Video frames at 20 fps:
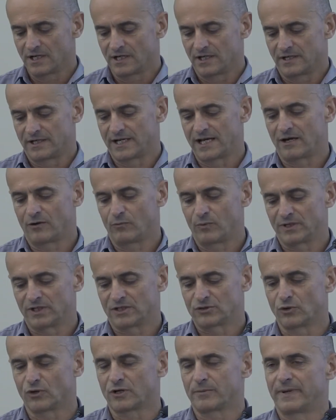Now, when you
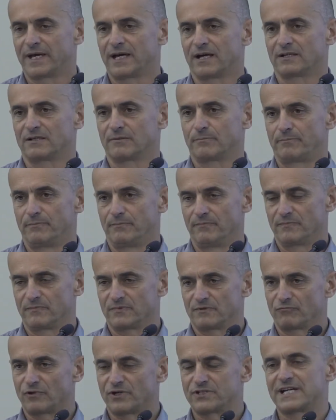talk about
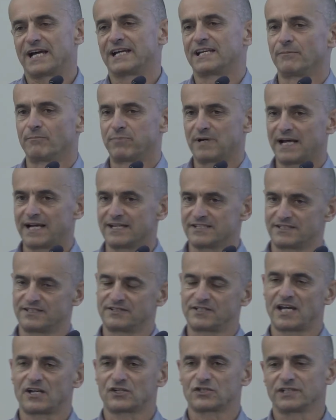rotating plates,
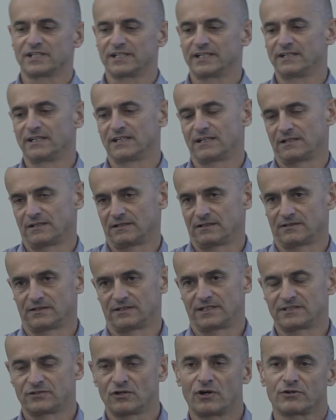
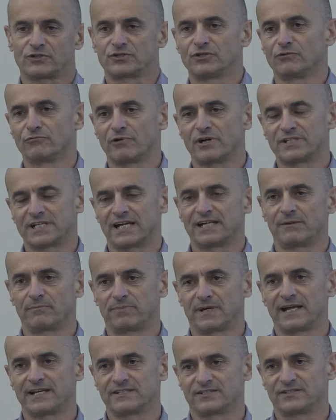there's not two rotating
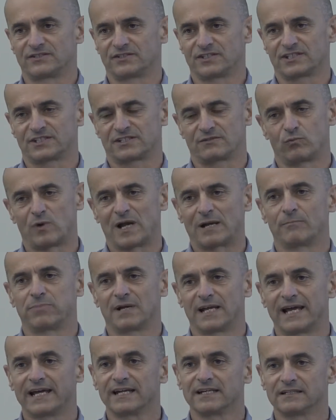plates. It's just one
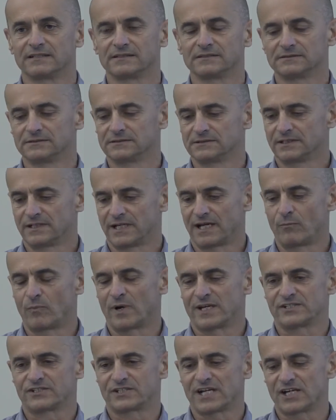plate and
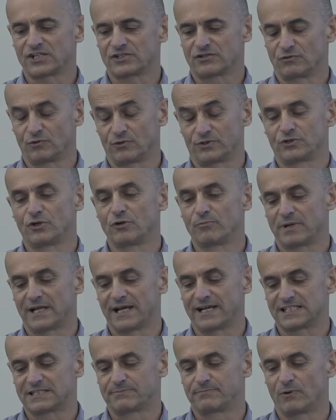one station, or two
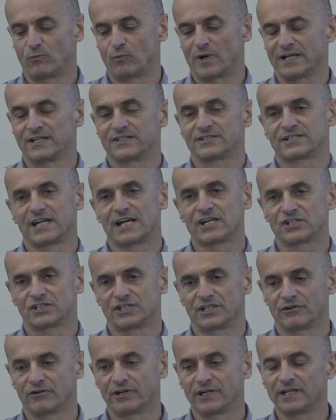plates, but one is
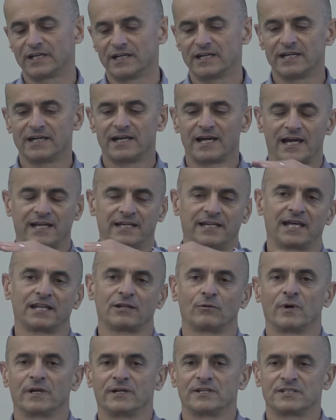stationary, and the other
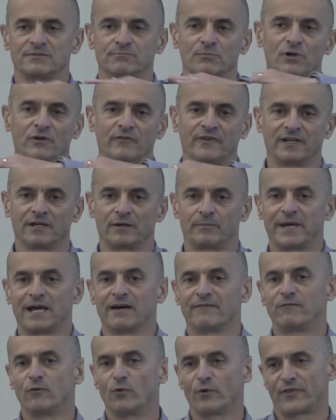one is moving at about
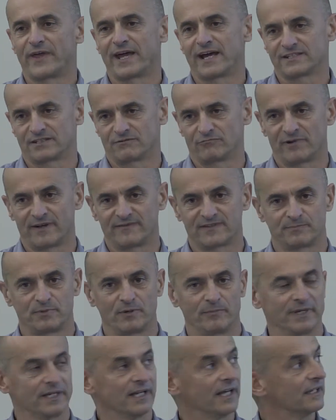4,000 revs per
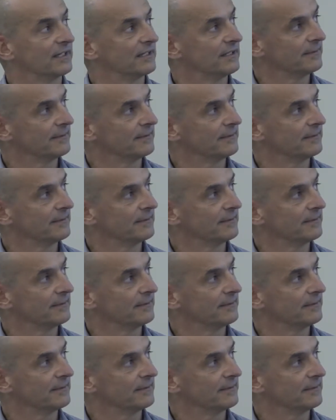minute.